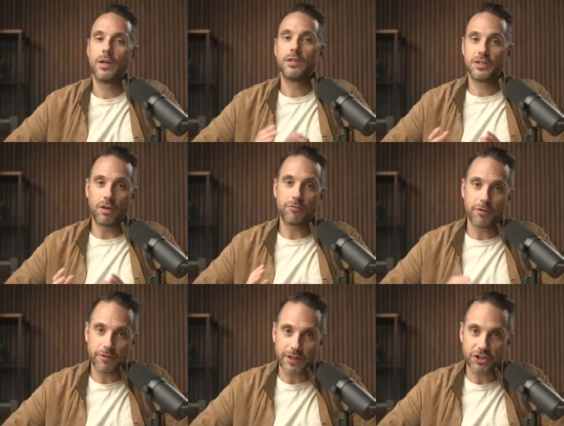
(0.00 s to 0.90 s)

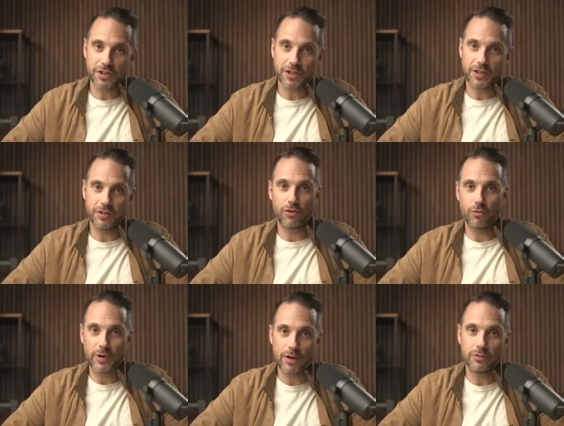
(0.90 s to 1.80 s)
Self-reflection is
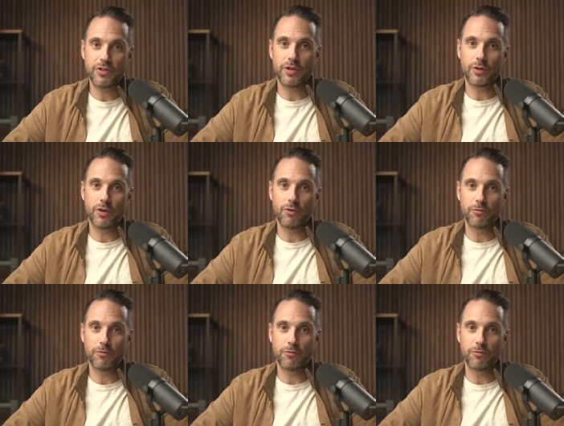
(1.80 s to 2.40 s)
ground zero